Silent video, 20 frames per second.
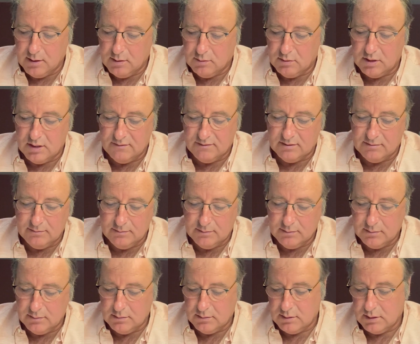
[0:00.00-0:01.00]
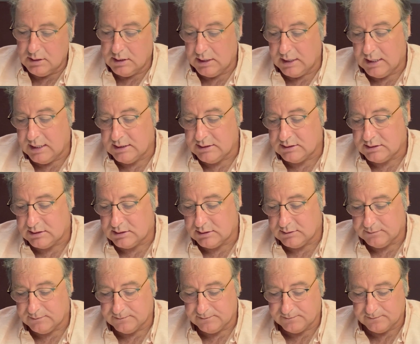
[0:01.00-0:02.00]
One of them is
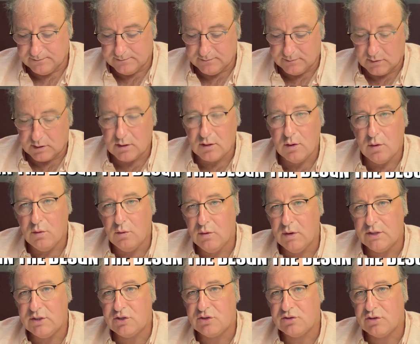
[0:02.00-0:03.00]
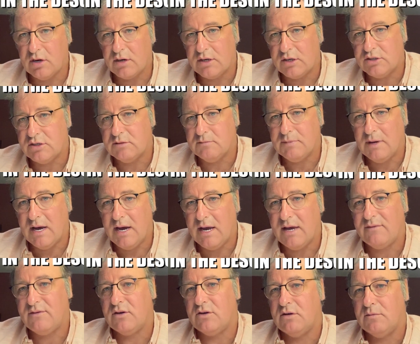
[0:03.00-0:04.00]
which truck you should buy
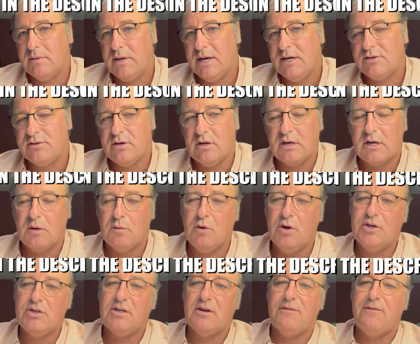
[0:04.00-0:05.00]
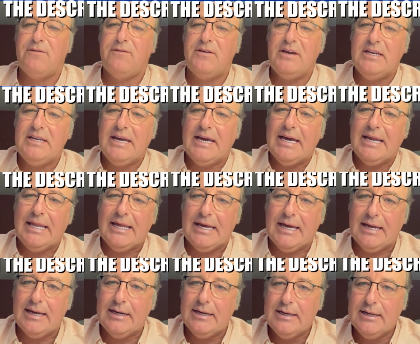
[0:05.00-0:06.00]
if you're going to buy a truck. I watched a feed
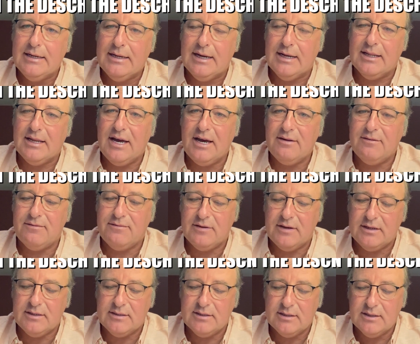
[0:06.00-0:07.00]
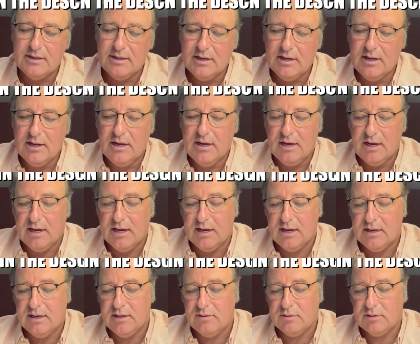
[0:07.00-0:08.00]
earlier, a live feed,
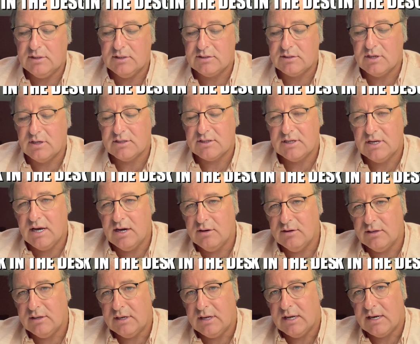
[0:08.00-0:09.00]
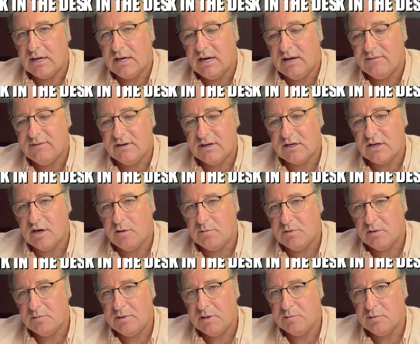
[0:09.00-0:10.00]
and they were discussing that on there, and I've had a
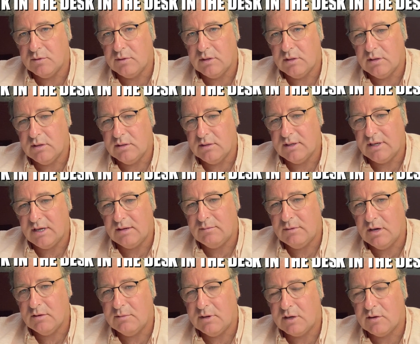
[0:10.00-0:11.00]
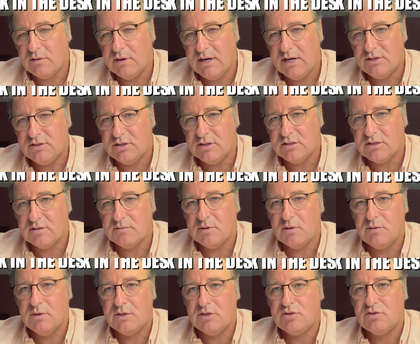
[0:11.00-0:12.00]
couple of people email me questions about
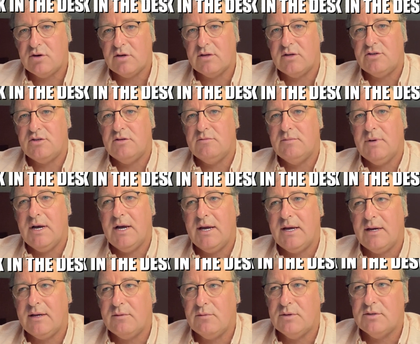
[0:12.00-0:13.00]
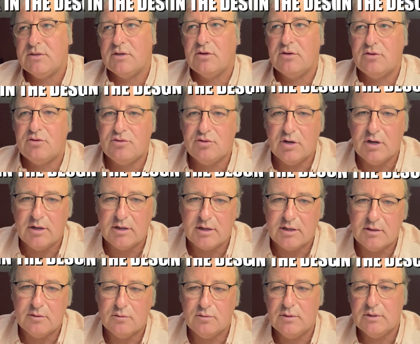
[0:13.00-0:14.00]
which truck they should buy and what's a good truck
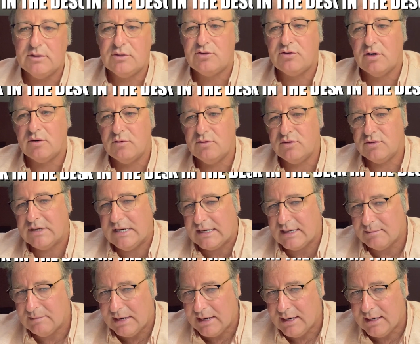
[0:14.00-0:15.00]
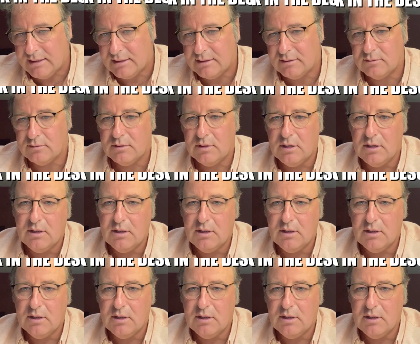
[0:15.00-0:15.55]
and which truck would you recommend and